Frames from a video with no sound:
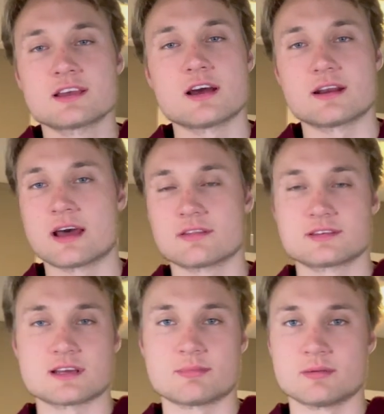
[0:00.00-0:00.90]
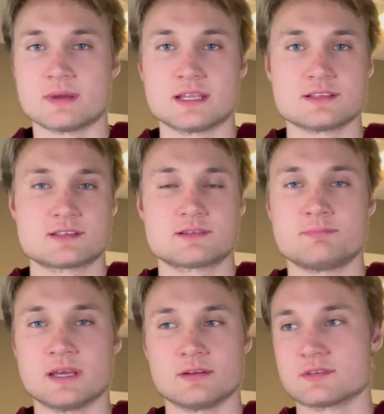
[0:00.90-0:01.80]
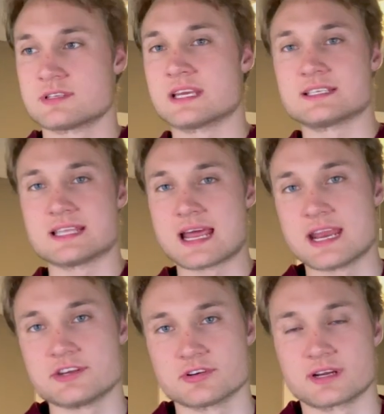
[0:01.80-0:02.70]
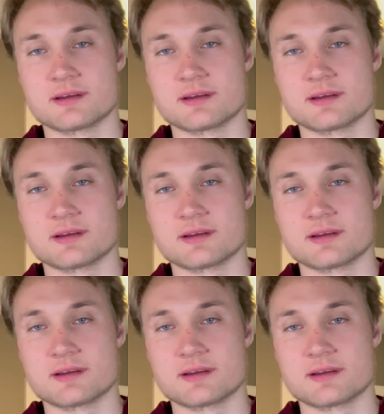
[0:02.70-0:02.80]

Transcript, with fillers: gut health supplements, pills, things of that nature, and